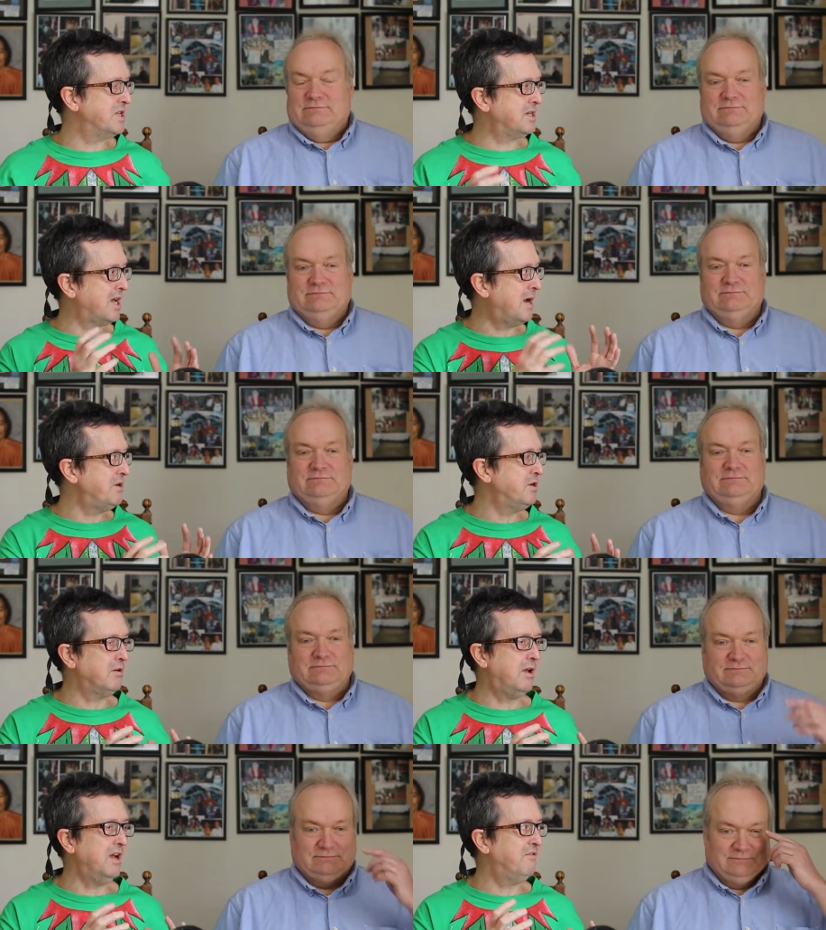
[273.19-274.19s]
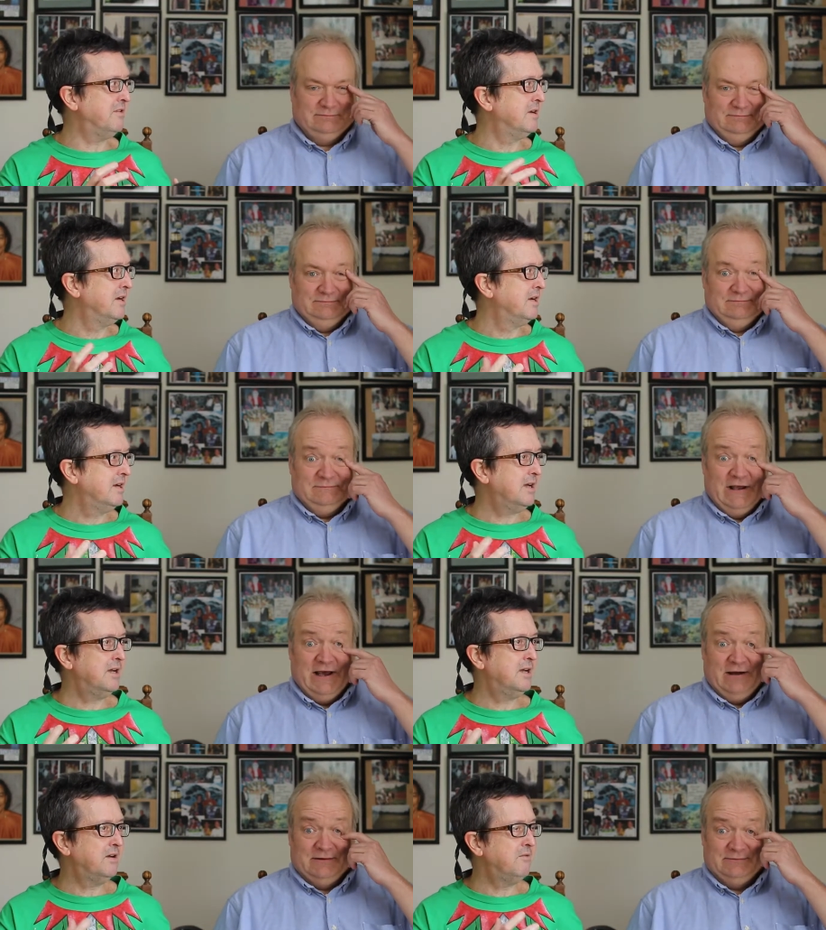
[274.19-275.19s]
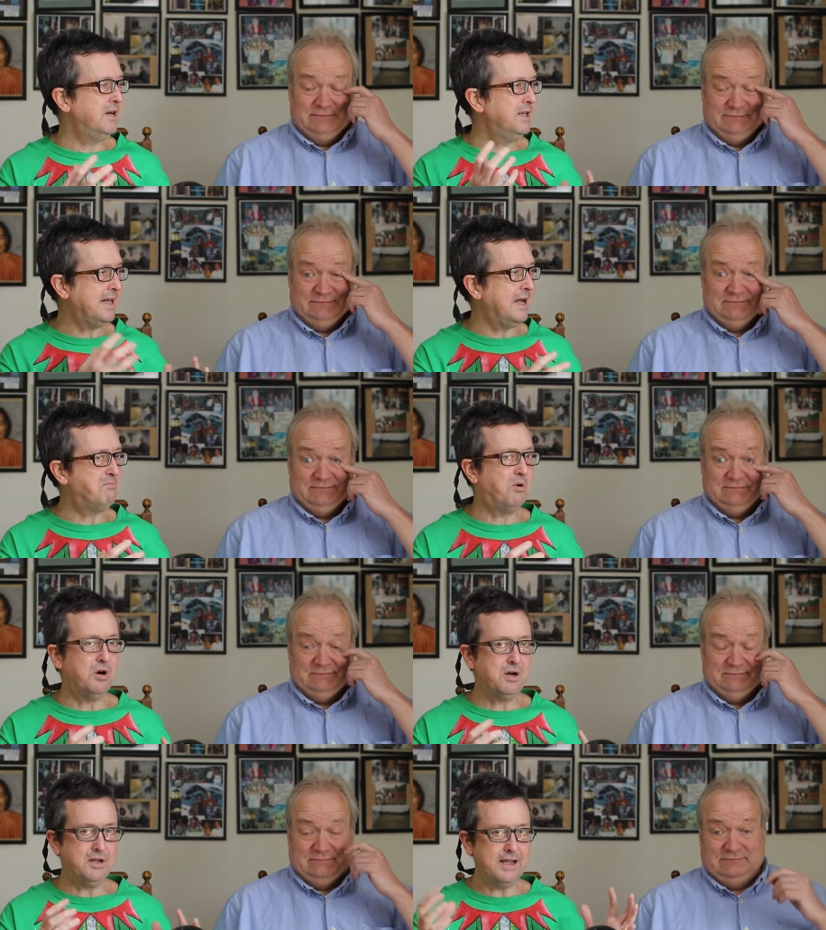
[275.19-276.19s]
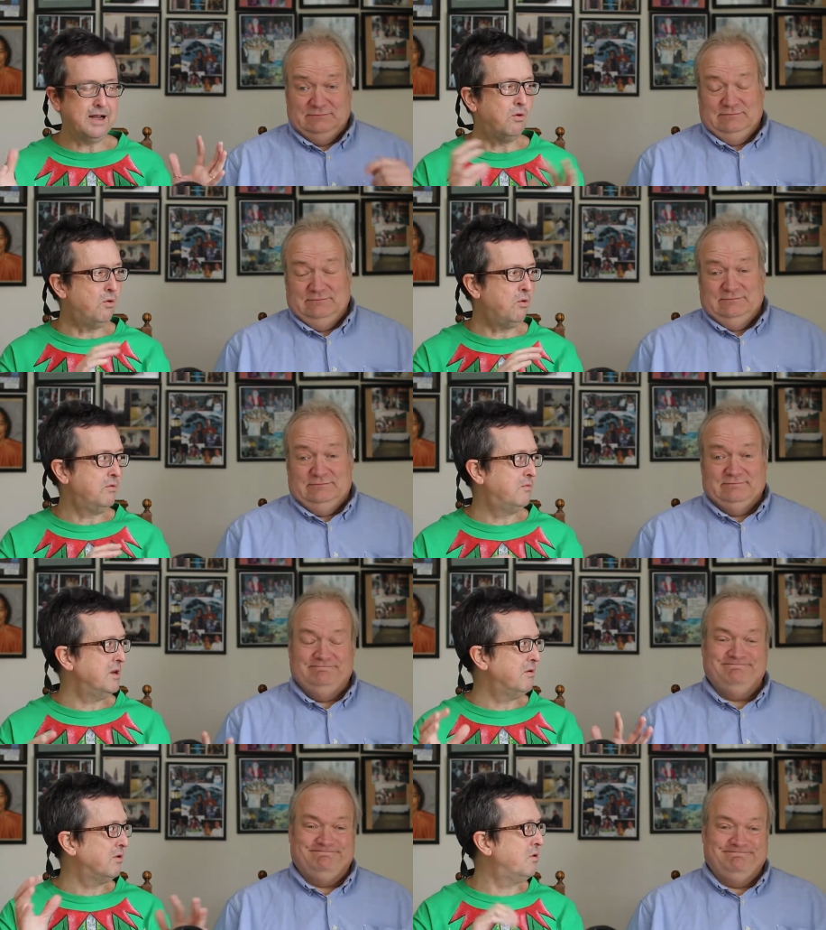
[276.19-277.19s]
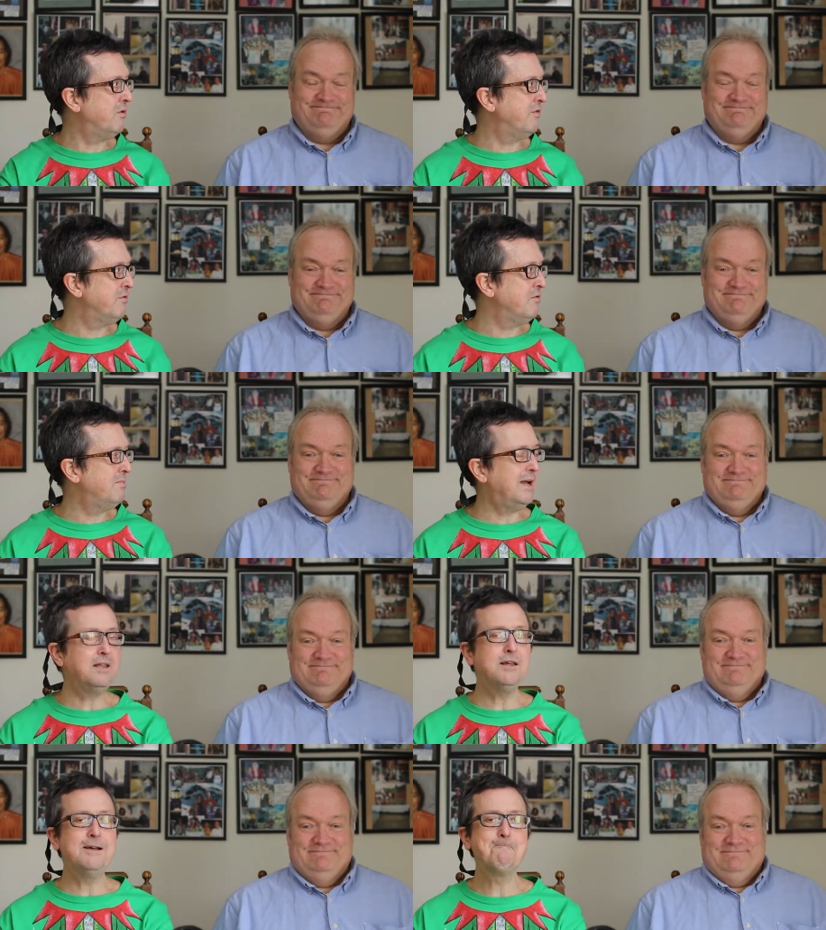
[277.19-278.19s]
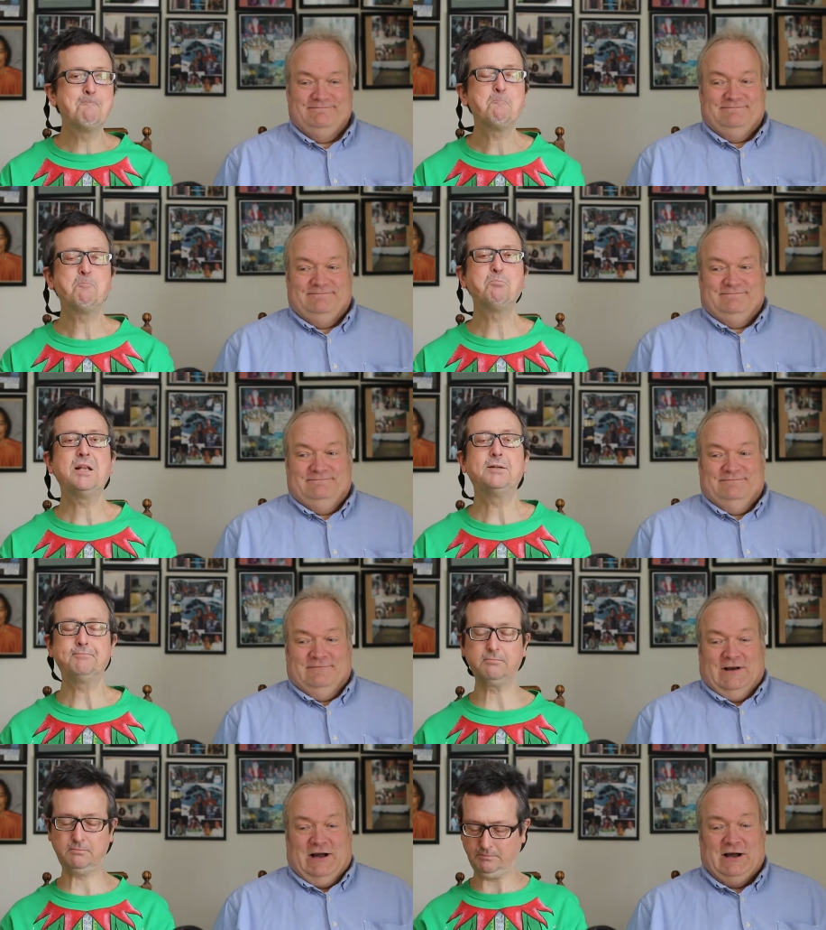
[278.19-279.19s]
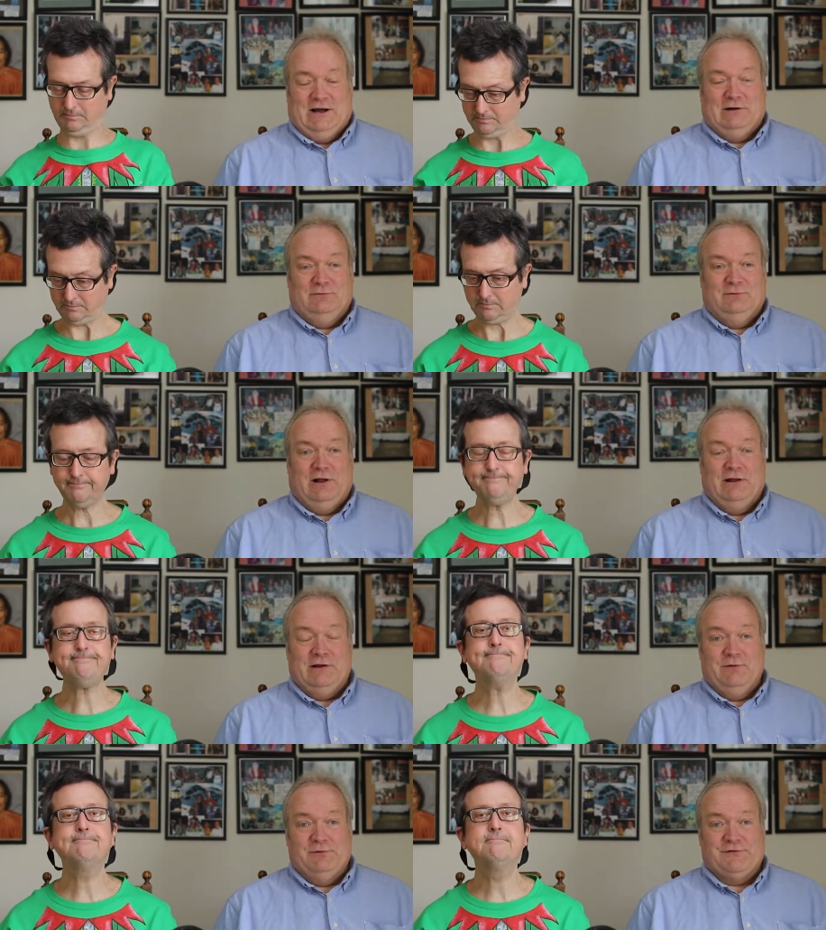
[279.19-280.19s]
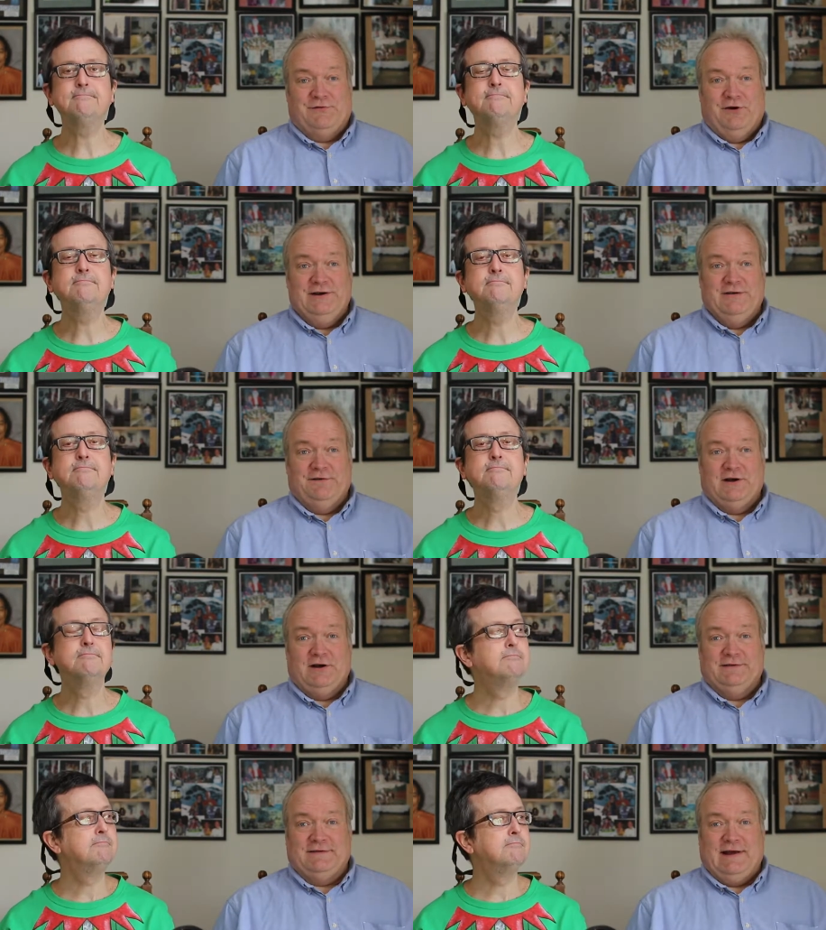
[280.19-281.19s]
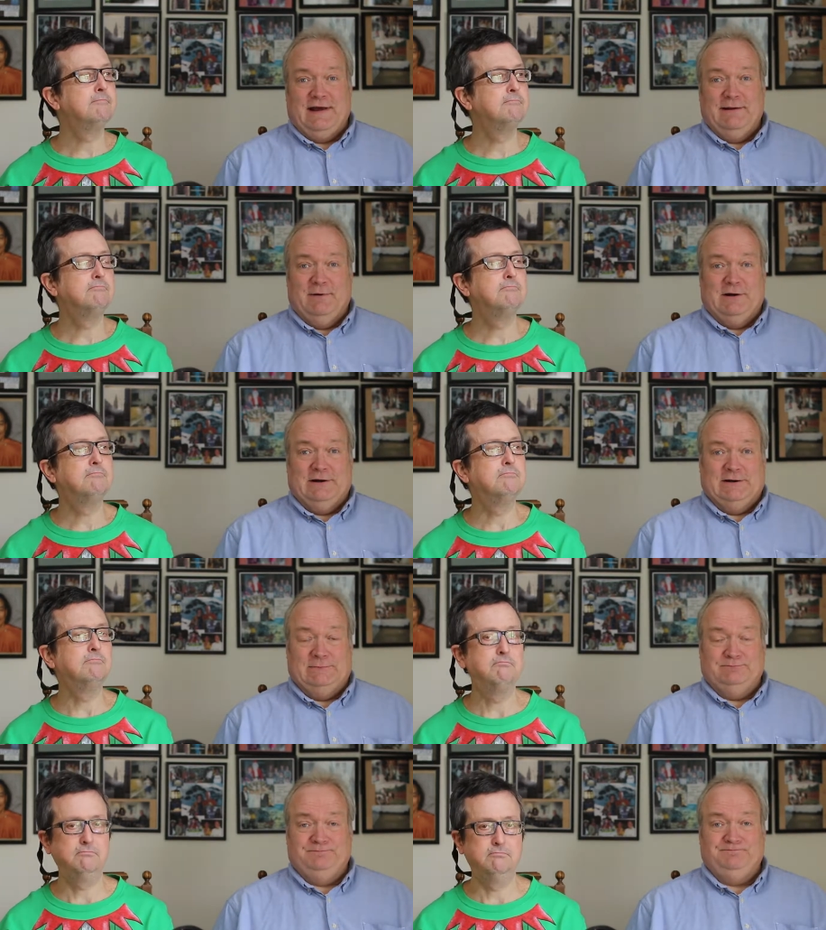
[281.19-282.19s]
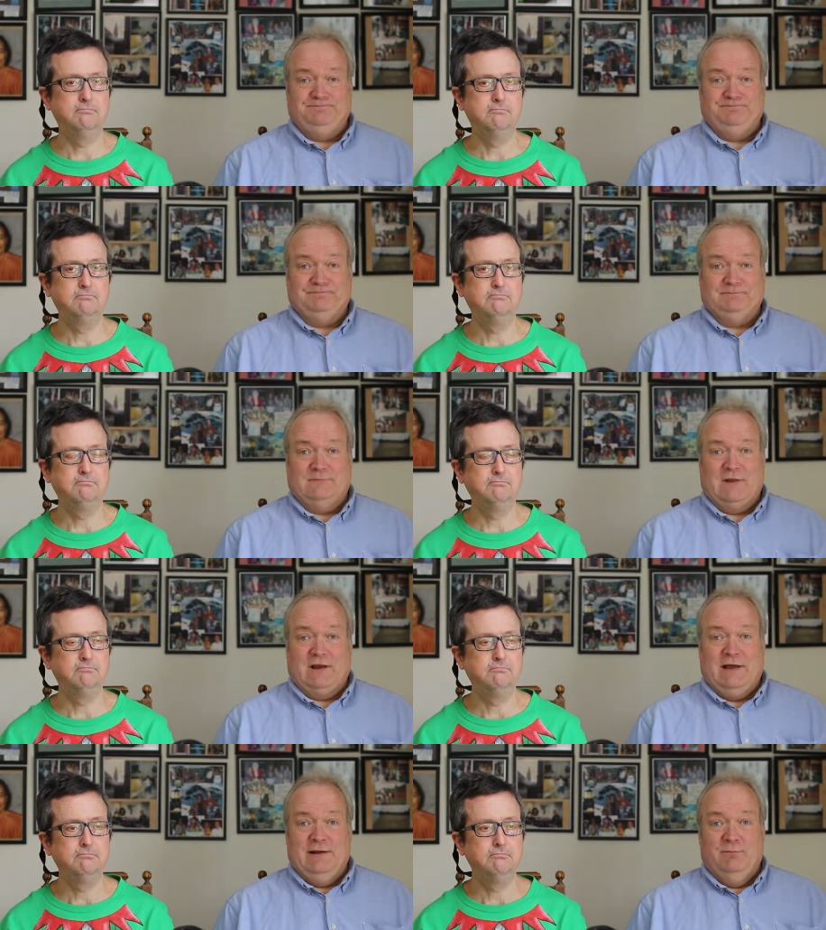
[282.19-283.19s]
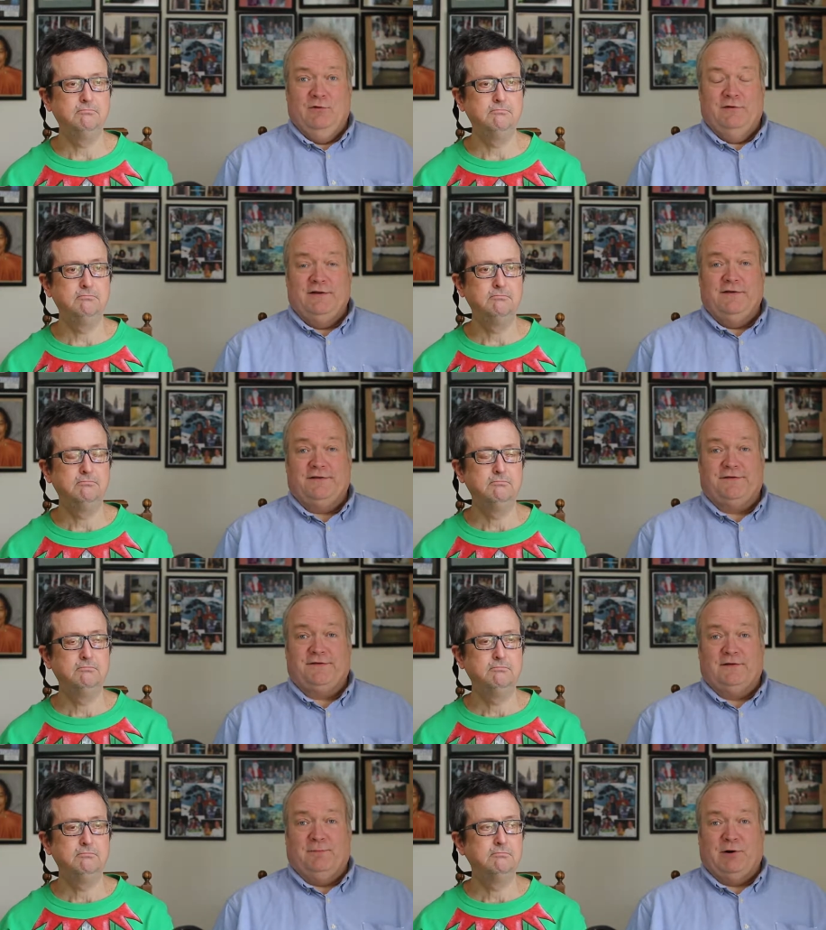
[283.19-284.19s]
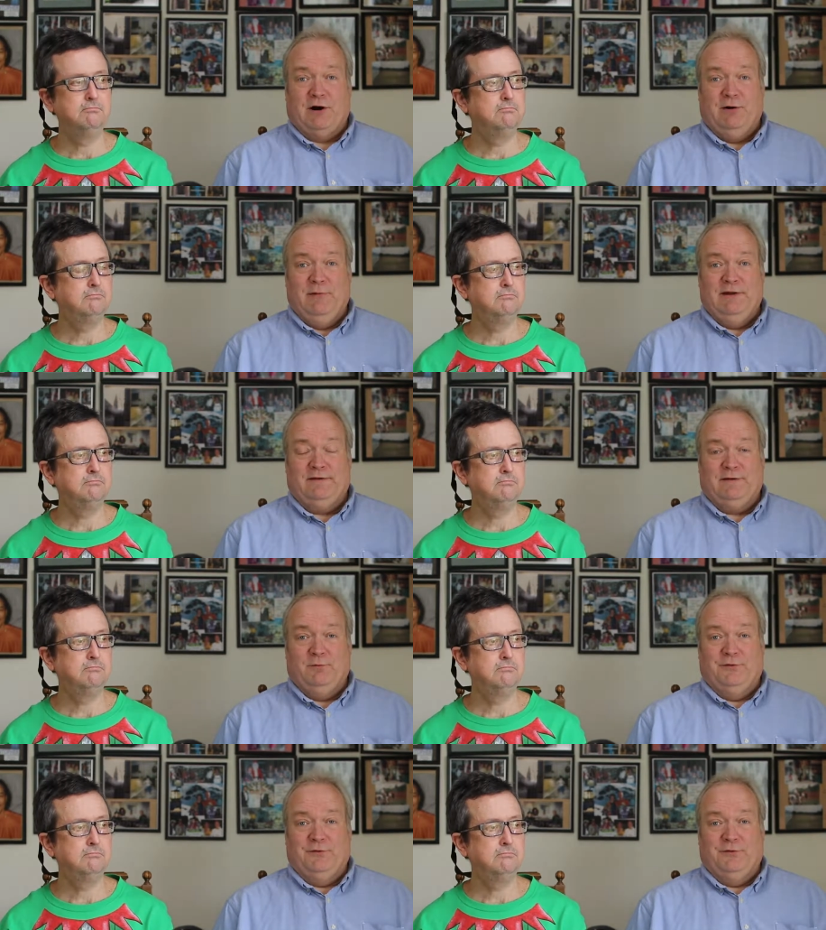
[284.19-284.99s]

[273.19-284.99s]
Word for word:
Speaker 1: that time in your life, and yeah. and reading that book and that whole what you were going through back then.
Speaker 2: Uh, well, it was a very difficult time. Um, I had moved into this apartment. It